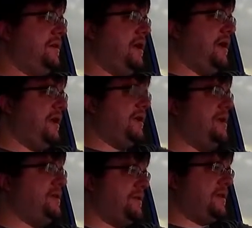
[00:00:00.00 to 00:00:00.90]
uh,
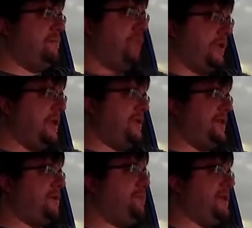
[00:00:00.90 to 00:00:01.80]
is complete. It's
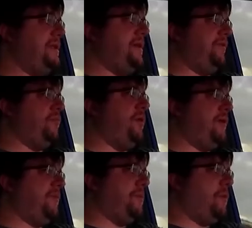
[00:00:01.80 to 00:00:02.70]
a completely different one
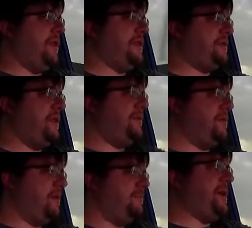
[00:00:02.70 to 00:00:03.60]
from the one that's in the,
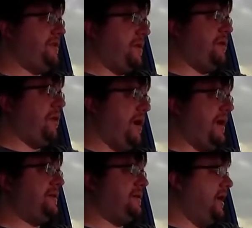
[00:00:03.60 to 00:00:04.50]
the base W R
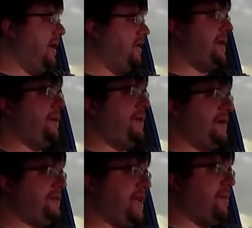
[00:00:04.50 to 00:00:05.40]
X. Uh, that one
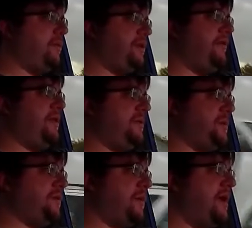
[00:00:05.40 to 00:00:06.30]
is cable driven. This
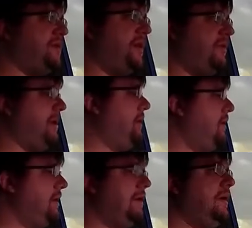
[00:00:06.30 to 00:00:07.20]
one's rod driven.
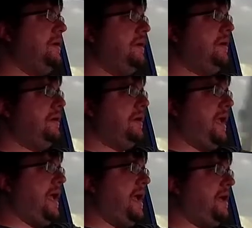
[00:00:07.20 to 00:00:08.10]

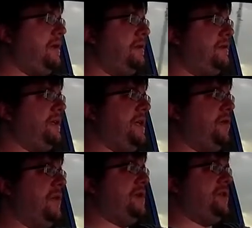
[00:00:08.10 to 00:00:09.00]
And the
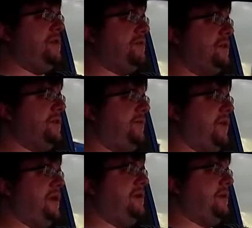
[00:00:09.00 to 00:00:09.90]
gear ratios are
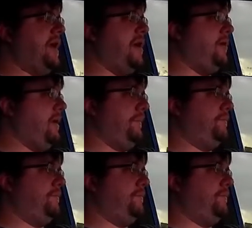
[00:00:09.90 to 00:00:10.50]
different. Now,